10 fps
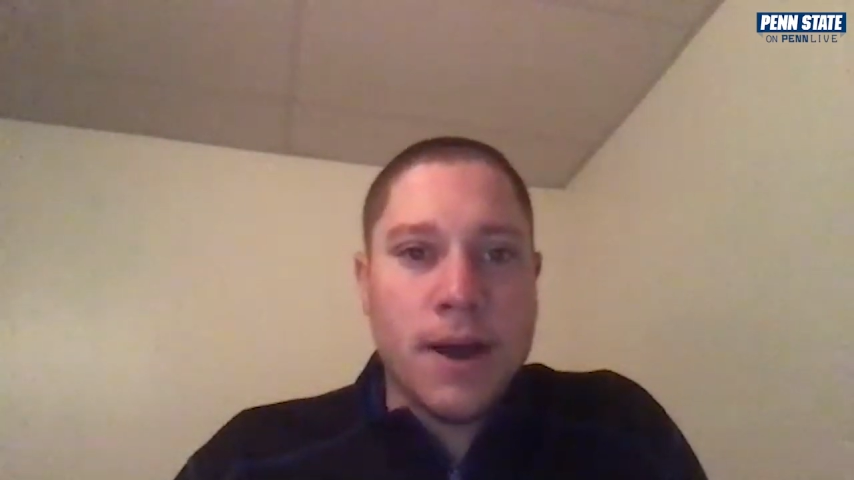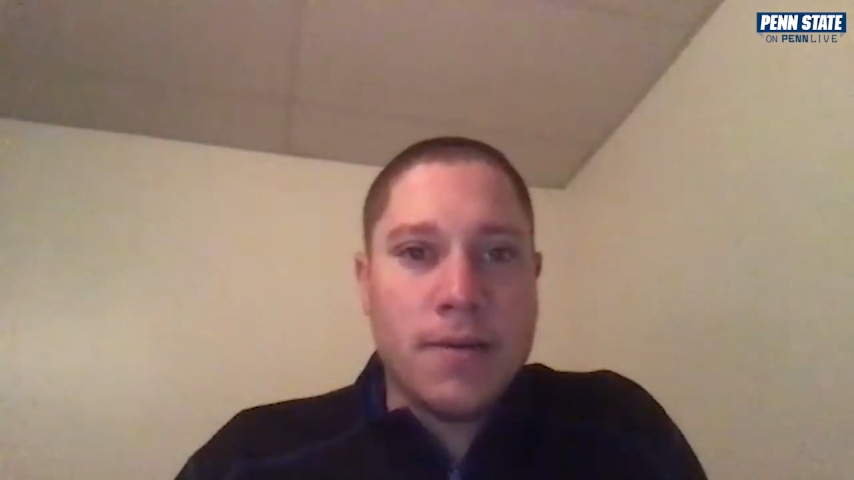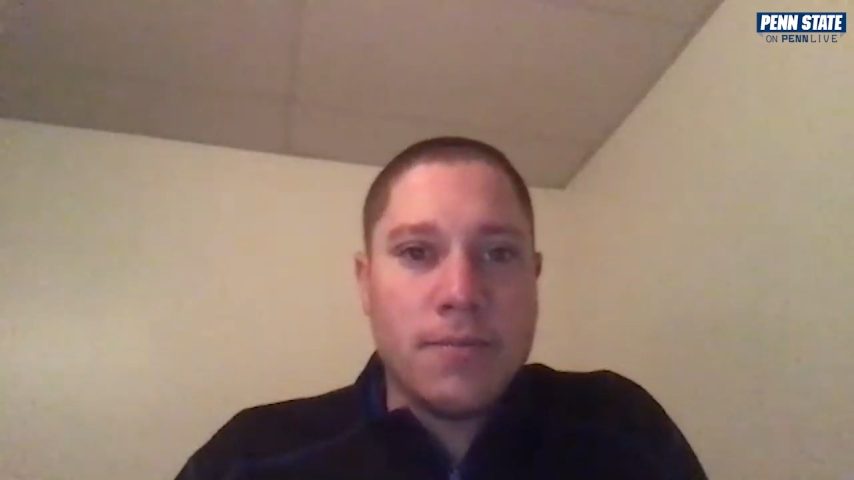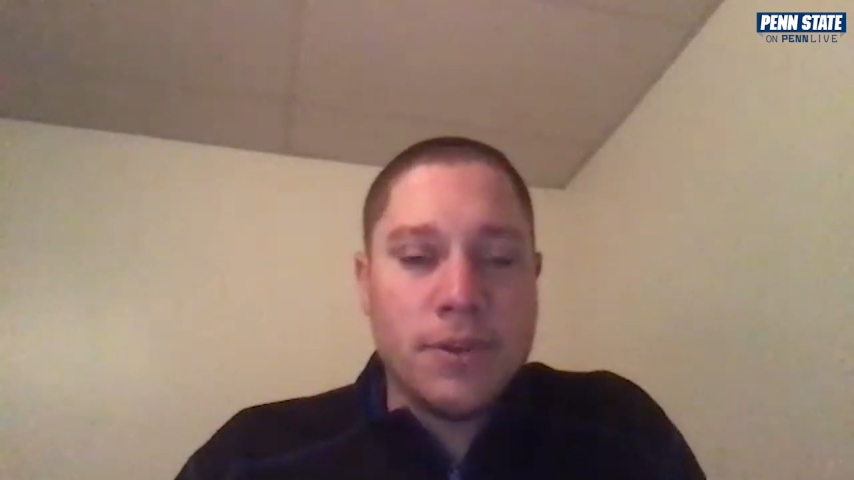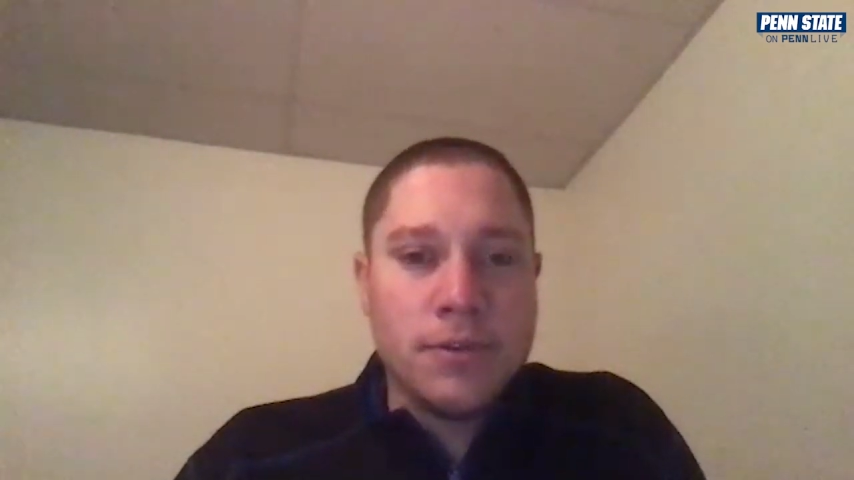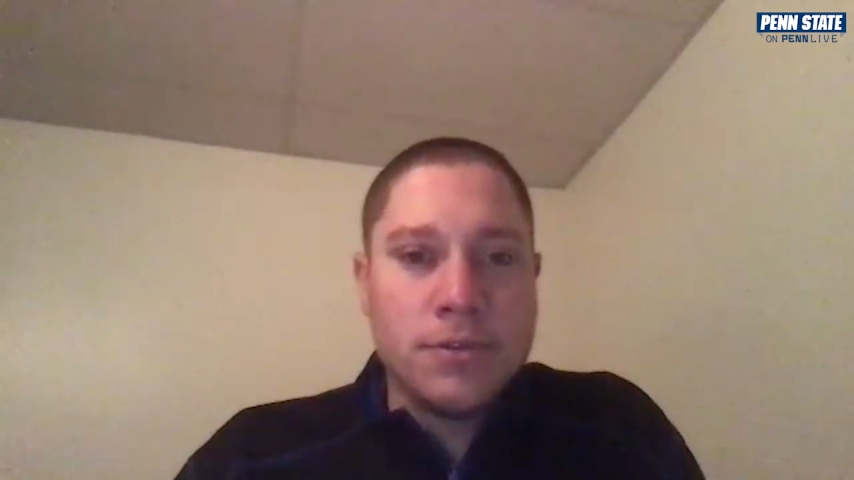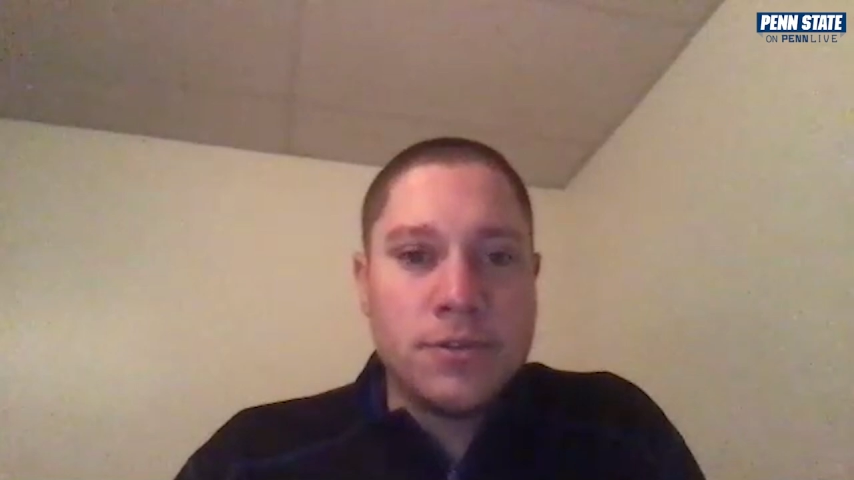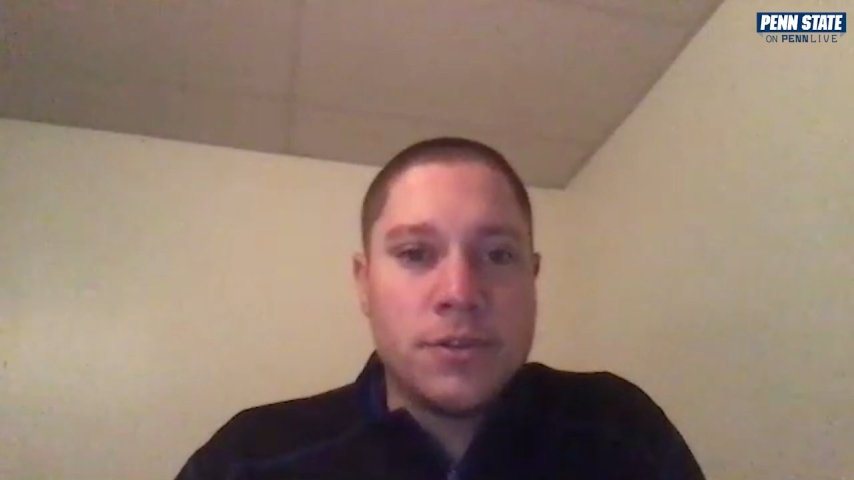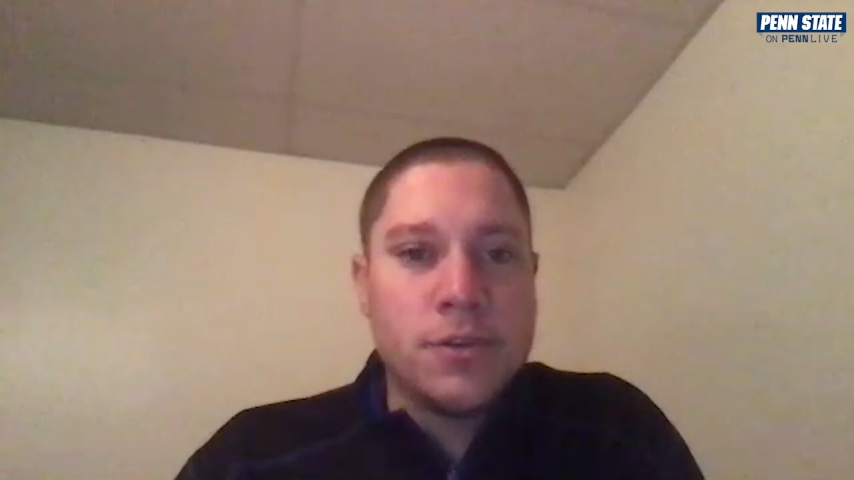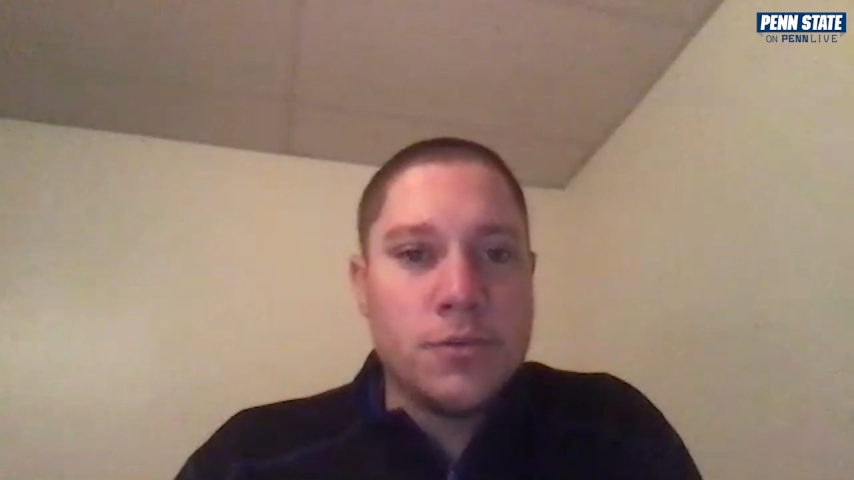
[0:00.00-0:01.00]
Bob,
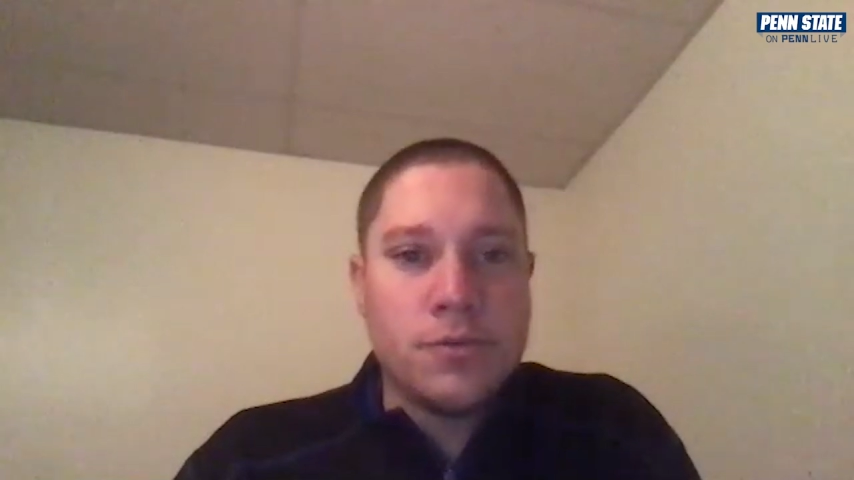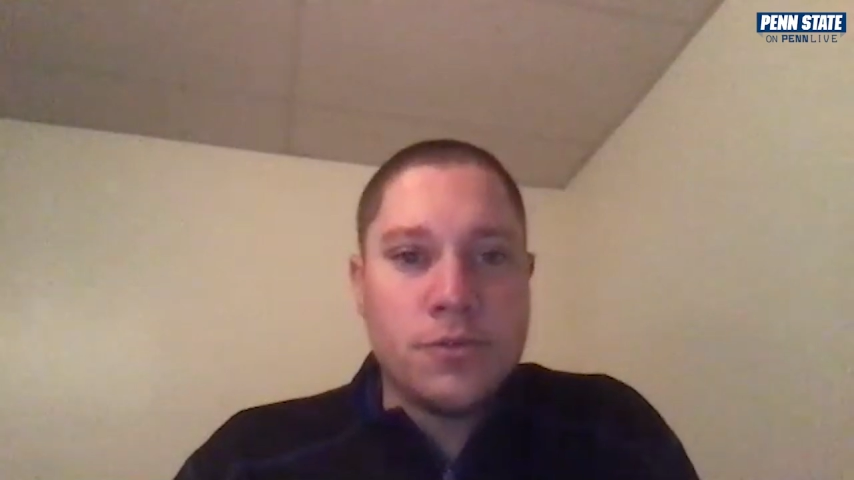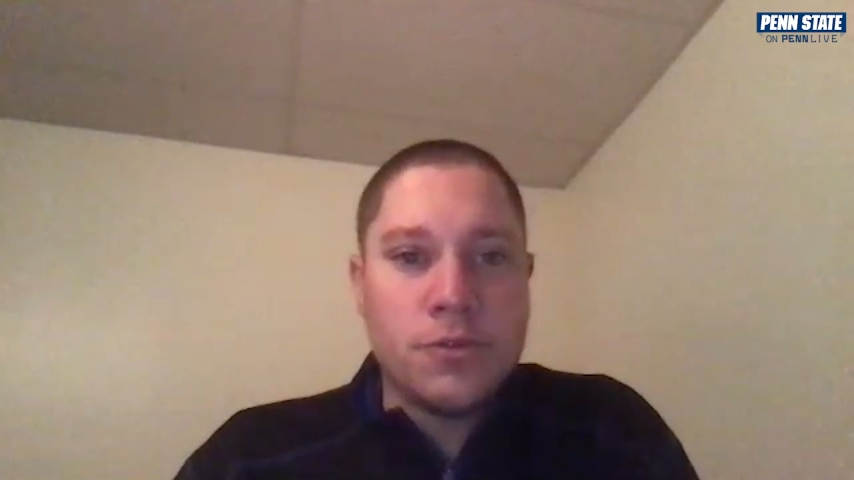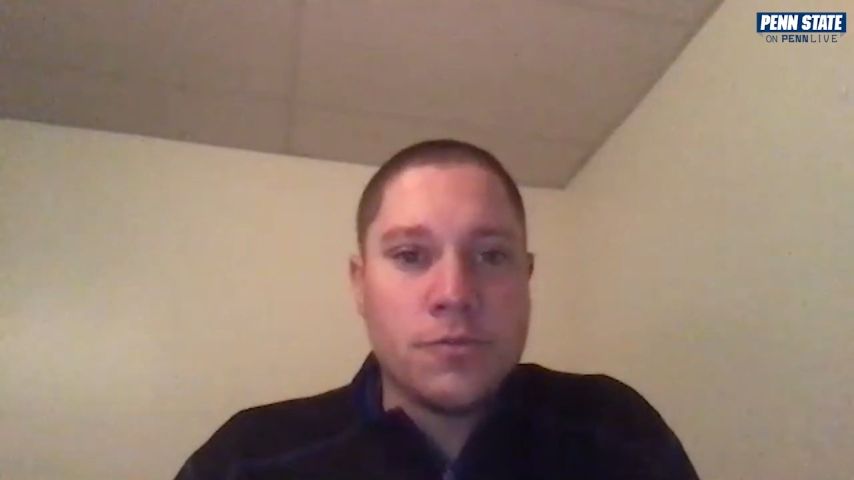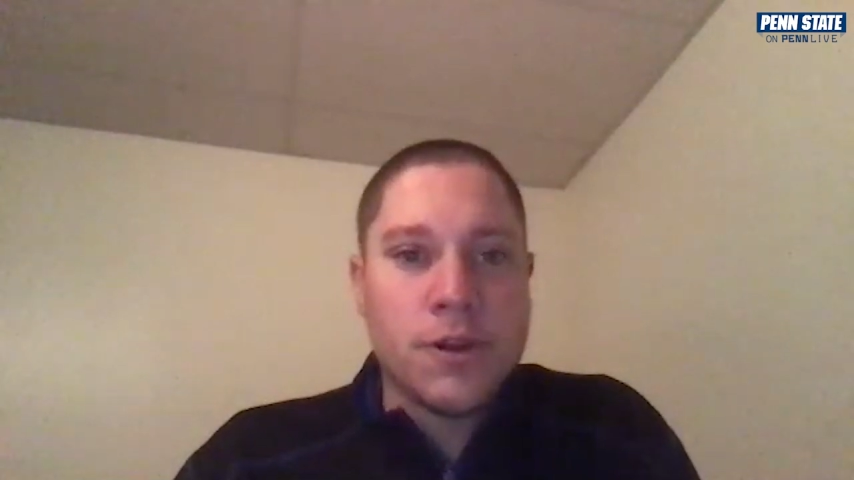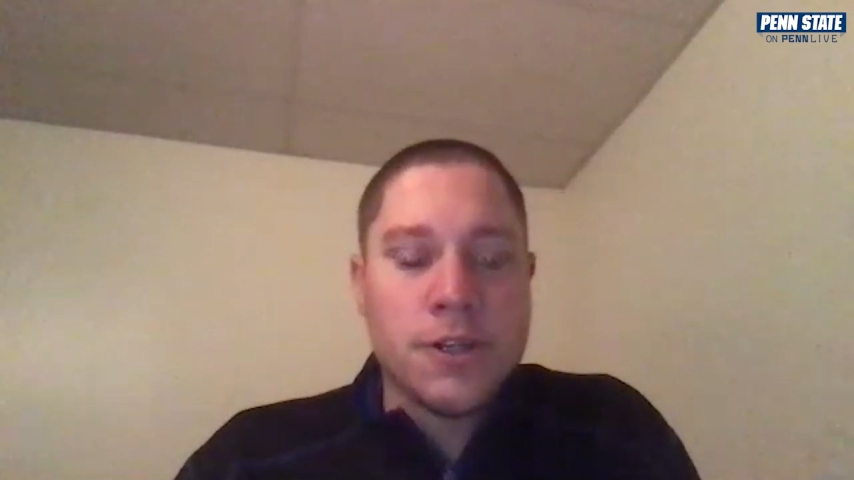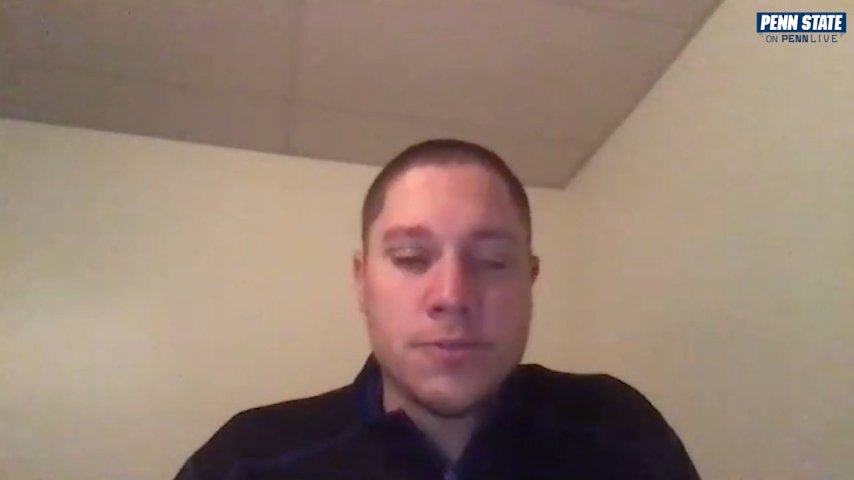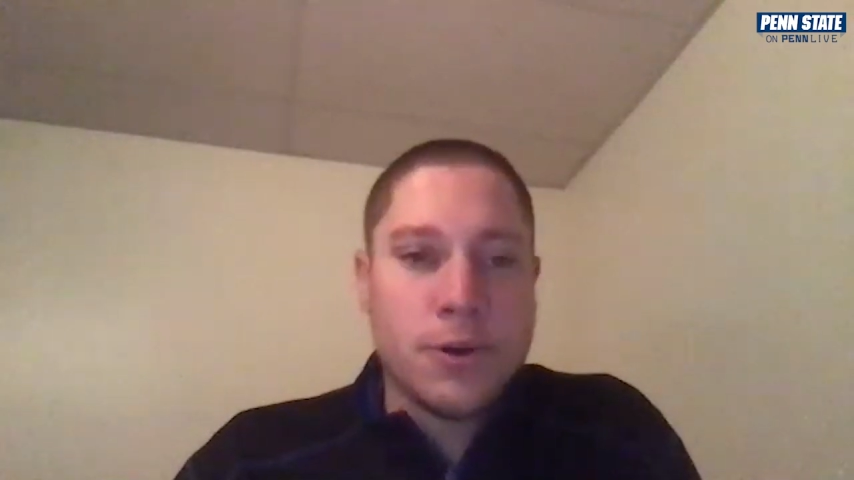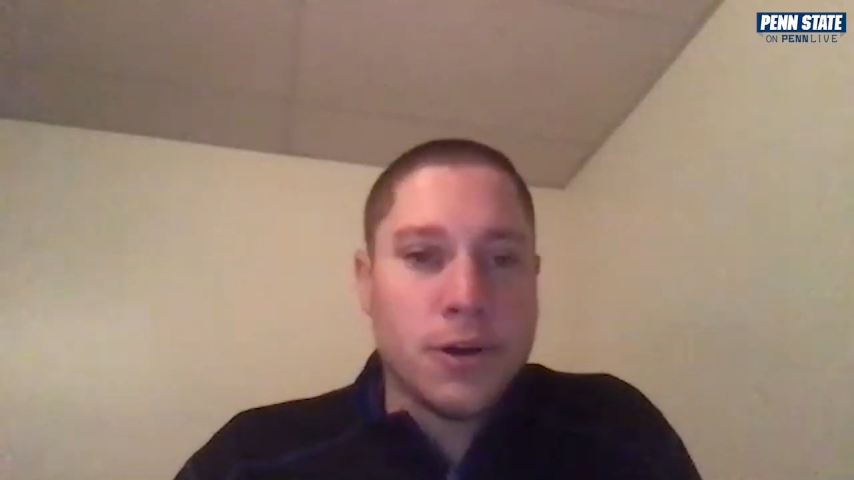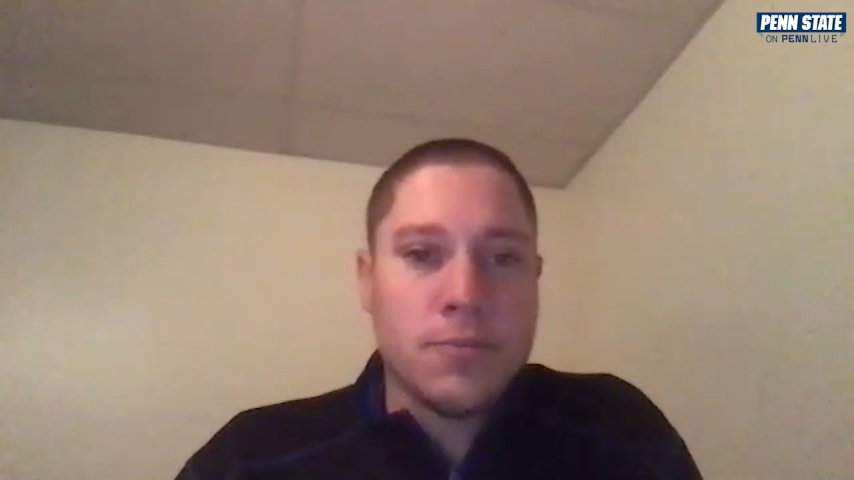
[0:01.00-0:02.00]
those two true
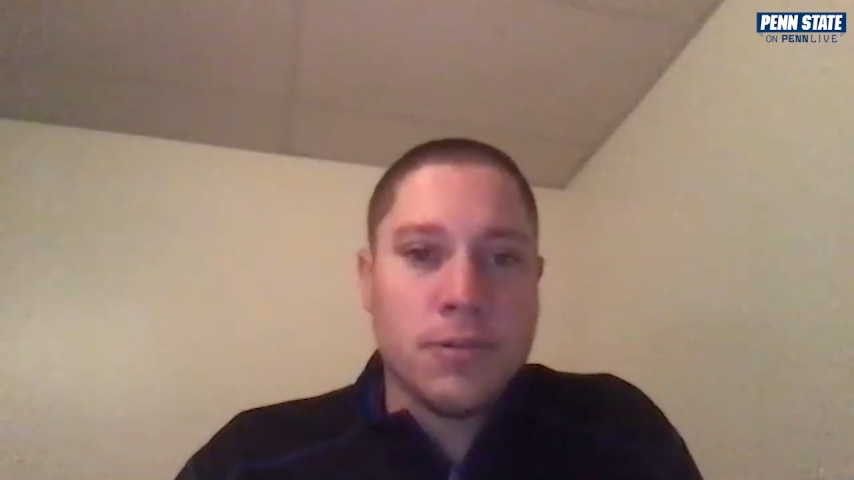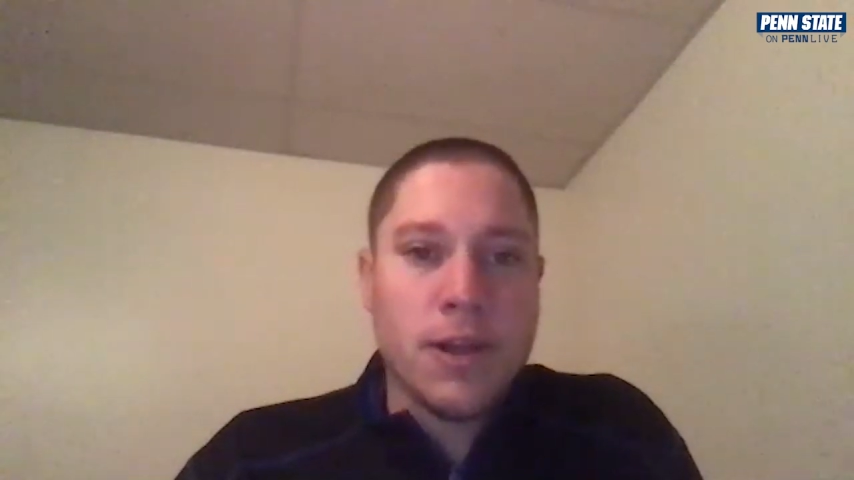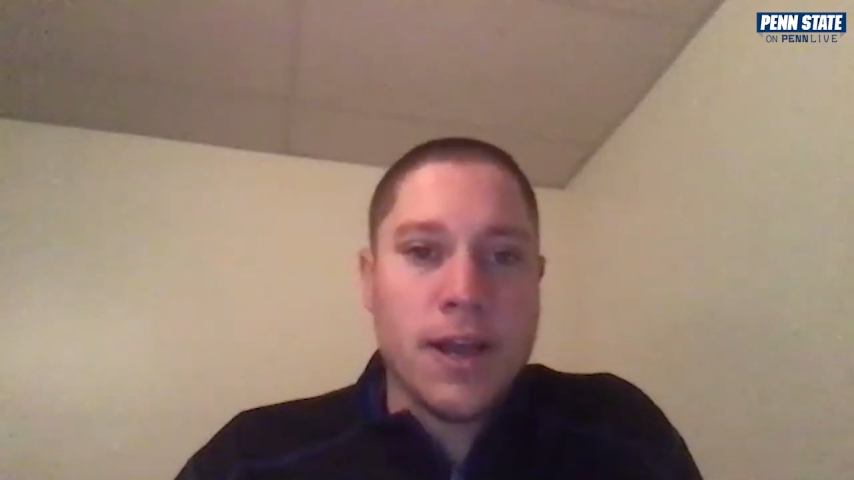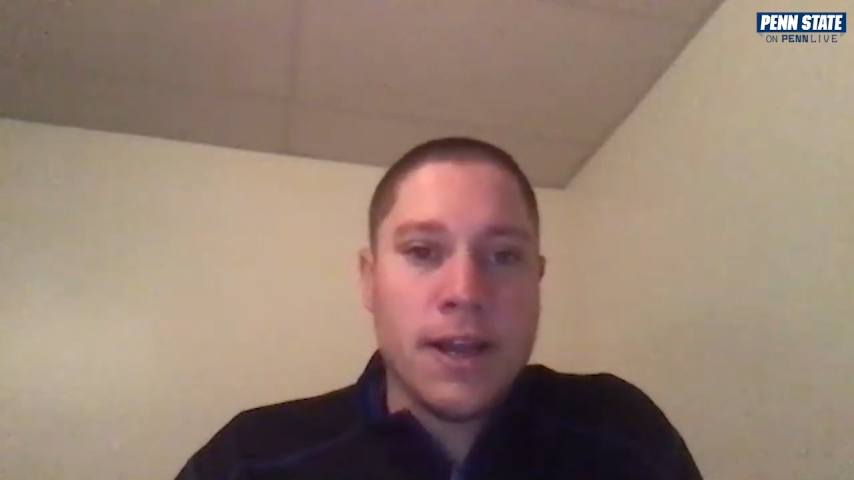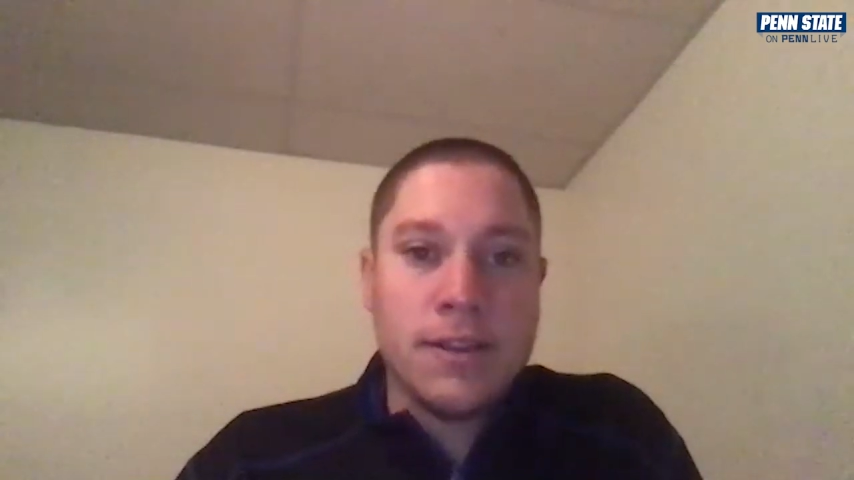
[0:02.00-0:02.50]
freshmen are going to play.